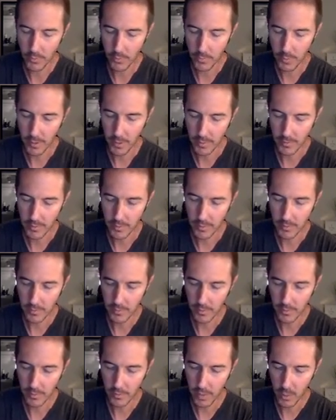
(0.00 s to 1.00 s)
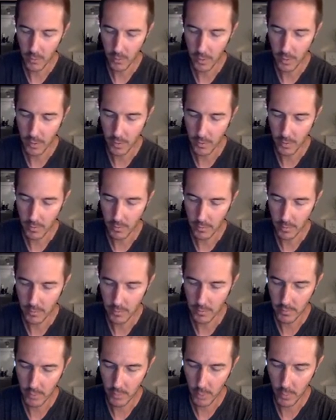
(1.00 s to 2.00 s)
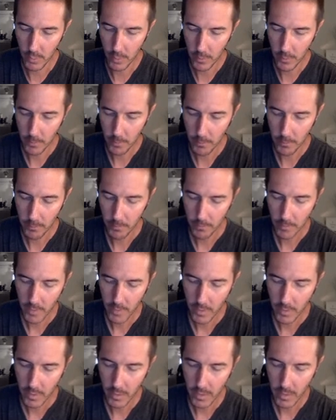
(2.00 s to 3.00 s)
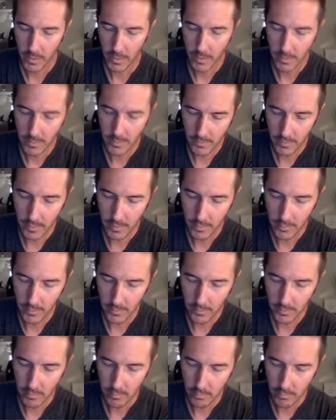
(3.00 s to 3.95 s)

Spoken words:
because this is how we calculate slope. And this is